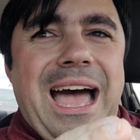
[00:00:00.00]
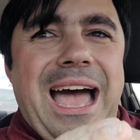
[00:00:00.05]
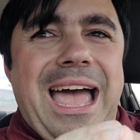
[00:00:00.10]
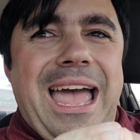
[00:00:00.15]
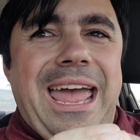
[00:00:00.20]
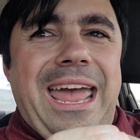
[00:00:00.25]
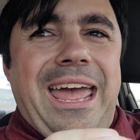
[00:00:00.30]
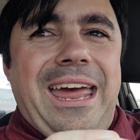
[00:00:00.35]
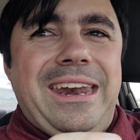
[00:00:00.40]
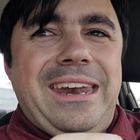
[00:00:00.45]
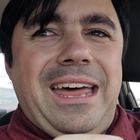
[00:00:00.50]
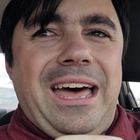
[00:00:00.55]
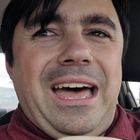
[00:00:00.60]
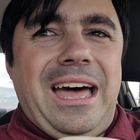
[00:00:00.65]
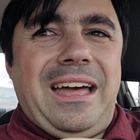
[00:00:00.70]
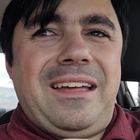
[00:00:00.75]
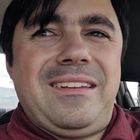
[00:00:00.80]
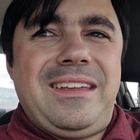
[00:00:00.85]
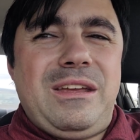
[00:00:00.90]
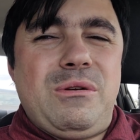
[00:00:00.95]
and uh,
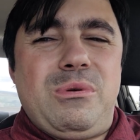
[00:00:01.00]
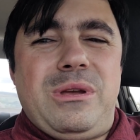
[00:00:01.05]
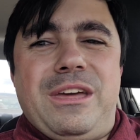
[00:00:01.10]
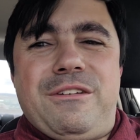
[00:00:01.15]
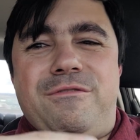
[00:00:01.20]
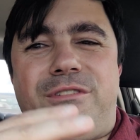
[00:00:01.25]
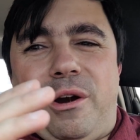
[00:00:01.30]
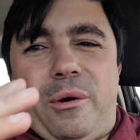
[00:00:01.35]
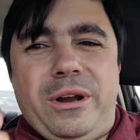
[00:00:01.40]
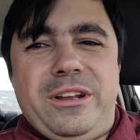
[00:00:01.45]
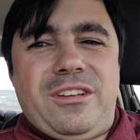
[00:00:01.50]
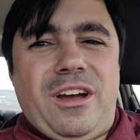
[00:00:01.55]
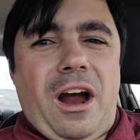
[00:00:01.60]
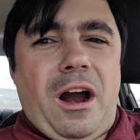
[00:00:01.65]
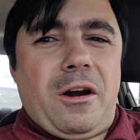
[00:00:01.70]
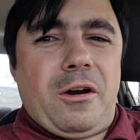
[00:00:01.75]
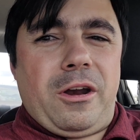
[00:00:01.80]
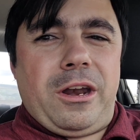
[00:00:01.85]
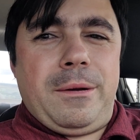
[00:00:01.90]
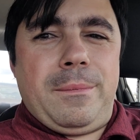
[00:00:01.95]
he would get very
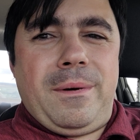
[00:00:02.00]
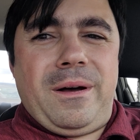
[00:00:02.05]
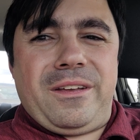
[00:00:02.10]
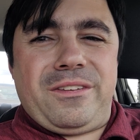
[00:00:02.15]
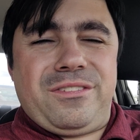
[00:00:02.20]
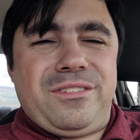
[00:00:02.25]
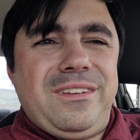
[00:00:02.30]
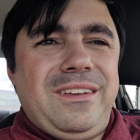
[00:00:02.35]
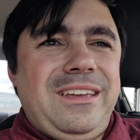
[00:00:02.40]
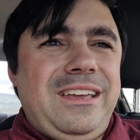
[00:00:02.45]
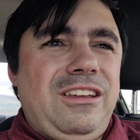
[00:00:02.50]
tired on the bus.